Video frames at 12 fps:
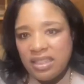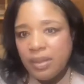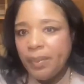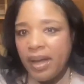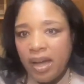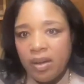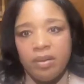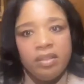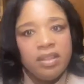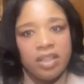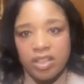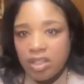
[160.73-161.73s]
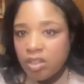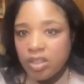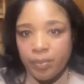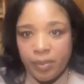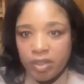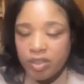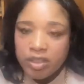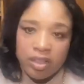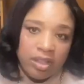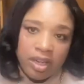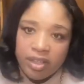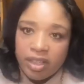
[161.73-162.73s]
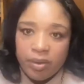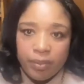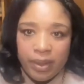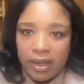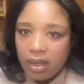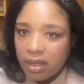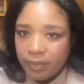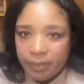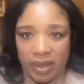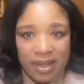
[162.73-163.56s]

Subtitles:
about their social emotional learning curriculum.